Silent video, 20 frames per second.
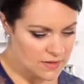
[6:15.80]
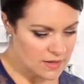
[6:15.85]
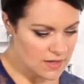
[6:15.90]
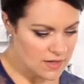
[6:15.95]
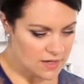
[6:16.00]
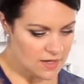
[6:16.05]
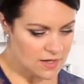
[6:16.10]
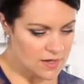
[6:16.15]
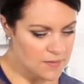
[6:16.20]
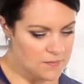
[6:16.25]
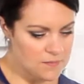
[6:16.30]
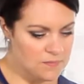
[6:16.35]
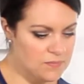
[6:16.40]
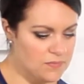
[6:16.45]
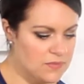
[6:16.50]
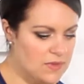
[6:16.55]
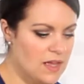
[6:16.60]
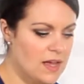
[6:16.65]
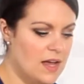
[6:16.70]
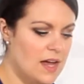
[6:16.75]
and
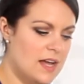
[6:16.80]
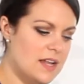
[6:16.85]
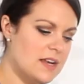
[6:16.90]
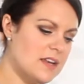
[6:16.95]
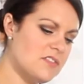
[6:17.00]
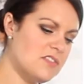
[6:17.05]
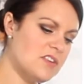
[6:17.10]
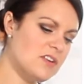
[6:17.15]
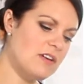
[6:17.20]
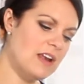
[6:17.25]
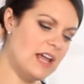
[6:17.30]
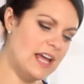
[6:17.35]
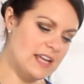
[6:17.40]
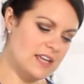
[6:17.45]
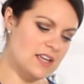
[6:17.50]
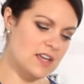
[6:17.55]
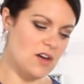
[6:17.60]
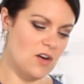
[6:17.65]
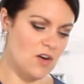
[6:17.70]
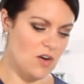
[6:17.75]
if you
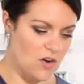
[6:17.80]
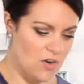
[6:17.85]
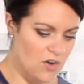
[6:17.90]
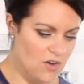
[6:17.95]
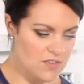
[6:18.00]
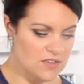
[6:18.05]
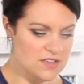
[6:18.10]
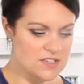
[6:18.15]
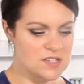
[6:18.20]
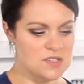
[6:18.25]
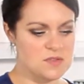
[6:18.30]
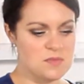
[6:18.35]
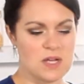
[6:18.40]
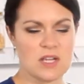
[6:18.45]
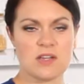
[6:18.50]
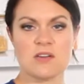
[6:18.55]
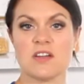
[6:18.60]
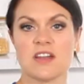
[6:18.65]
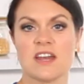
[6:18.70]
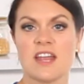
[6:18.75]
like it hot, this is where
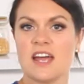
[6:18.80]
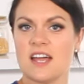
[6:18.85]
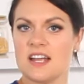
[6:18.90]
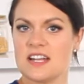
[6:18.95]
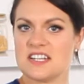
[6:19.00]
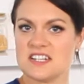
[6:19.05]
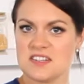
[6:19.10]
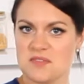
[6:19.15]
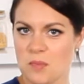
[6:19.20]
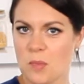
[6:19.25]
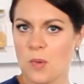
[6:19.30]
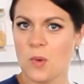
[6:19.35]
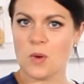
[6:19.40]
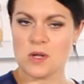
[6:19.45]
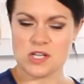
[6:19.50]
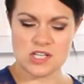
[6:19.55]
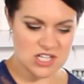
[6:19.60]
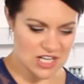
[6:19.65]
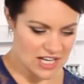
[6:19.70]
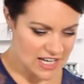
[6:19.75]
you can add more
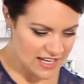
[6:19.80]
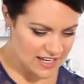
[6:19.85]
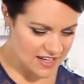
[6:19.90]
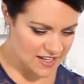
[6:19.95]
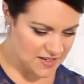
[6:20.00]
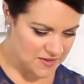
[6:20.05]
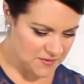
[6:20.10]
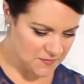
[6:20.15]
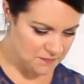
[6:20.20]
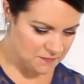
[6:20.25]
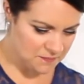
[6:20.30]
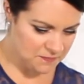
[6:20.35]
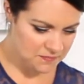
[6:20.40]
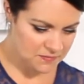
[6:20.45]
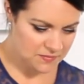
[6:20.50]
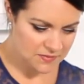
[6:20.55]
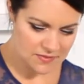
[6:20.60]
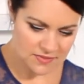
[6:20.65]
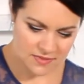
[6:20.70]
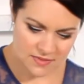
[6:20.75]
chili.
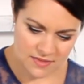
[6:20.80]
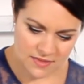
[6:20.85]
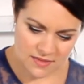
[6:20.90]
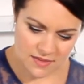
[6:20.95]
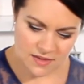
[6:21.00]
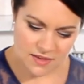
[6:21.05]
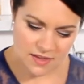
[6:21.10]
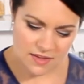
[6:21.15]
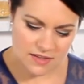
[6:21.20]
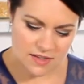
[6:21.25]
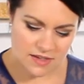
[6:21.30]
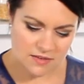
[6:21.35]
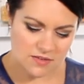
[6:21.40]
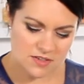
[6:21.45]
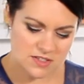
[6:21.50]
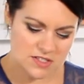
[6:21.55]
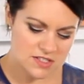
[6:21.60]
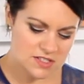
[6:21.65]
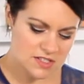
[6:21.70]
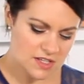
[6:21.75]
And then I'm
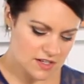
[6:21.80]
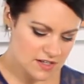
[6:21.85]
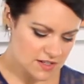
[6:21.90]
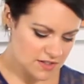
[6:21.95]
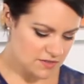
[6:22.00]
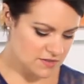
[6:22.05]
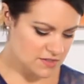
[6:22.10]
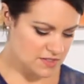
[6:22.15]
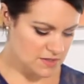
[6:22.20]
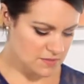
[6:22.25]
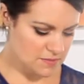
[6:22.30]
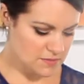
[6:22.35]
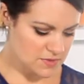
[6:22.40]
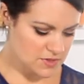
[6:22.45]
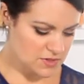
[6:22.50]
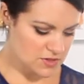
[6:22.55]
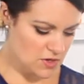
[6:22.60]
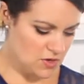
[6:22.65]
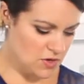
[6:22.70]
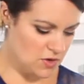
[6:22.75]
just going to use some
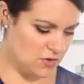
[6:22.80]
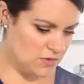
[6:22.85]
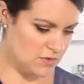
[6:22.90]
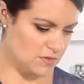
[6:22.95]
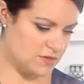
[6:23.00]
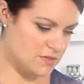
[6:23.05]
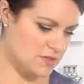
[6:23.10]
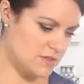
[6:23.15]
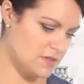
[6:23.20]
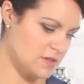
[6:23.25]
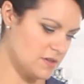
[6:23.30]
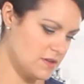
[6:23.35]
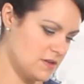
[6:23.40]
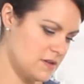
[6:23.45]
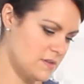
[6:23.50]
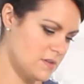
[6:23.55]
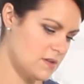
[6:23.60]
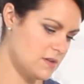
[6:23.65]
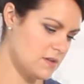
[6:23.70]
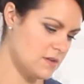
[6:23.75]
salt
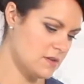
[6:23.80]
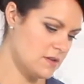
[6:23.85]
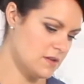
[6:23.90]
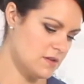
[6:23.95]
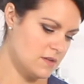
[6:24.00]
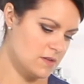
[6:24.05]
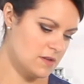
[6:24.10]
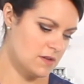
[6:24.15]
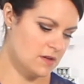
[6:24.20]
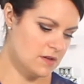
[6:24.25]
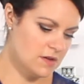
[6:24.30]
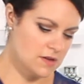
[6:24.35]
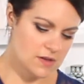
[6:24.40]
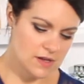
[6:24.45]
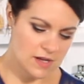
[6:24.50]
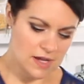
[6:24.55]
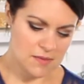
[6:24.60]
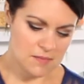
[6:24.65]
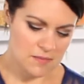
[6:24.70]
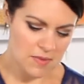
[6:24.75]

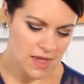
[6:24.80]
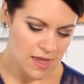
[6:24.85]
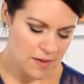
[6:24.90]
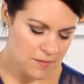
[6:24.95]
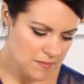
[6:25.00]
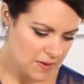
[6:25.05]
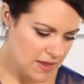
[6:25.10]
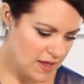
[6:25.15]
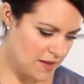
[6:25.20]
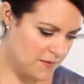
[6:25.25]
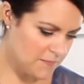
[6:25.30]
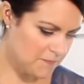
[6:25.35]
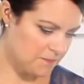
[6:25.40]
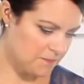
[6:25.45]
and pepper.